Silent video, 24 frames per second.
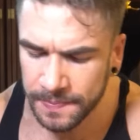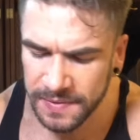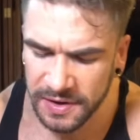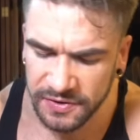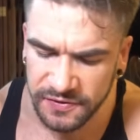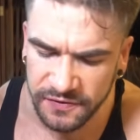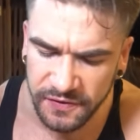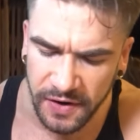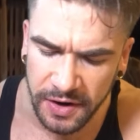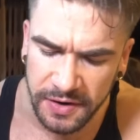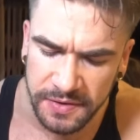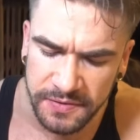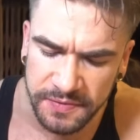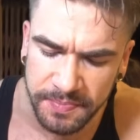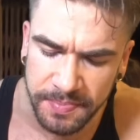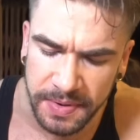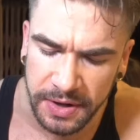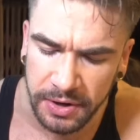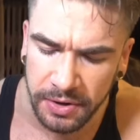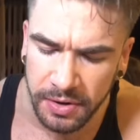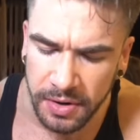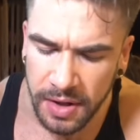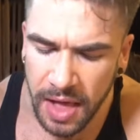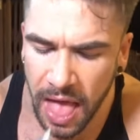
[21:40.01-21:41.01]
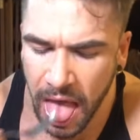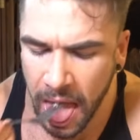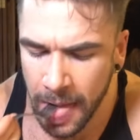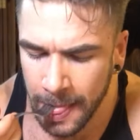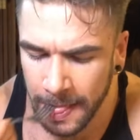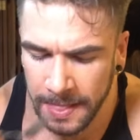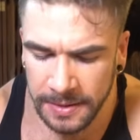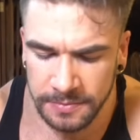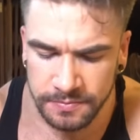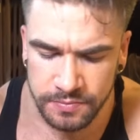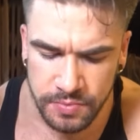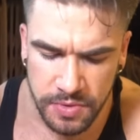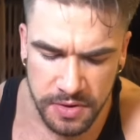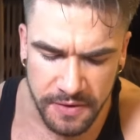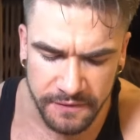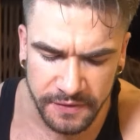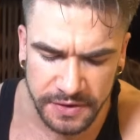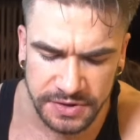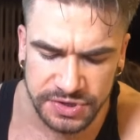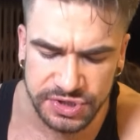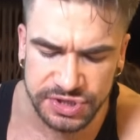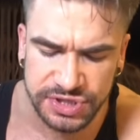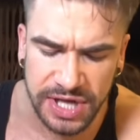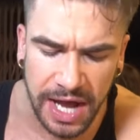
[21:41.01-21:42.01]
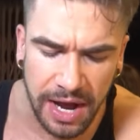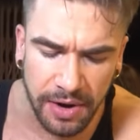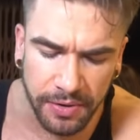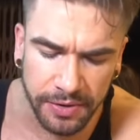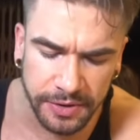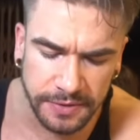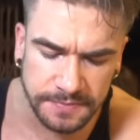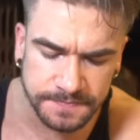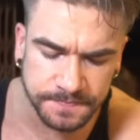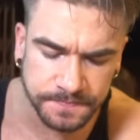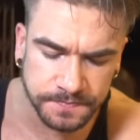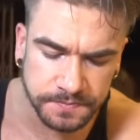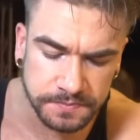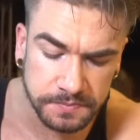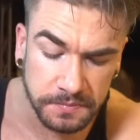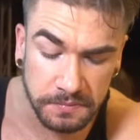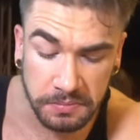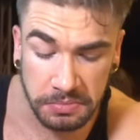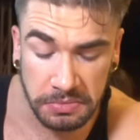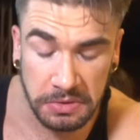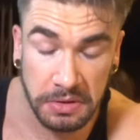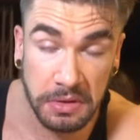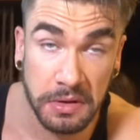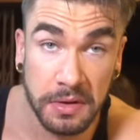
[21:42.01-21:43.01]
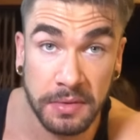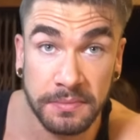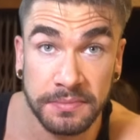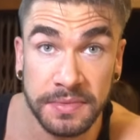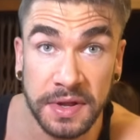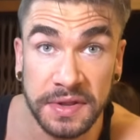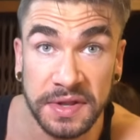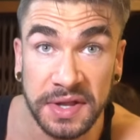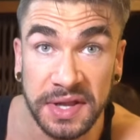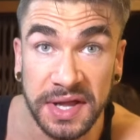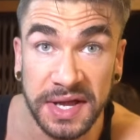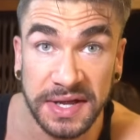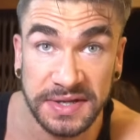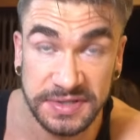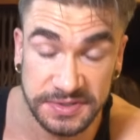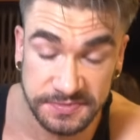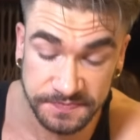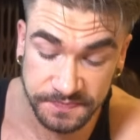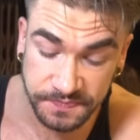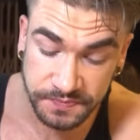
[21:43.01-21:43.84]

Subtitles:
It's very bitter, very sour, nonetheless.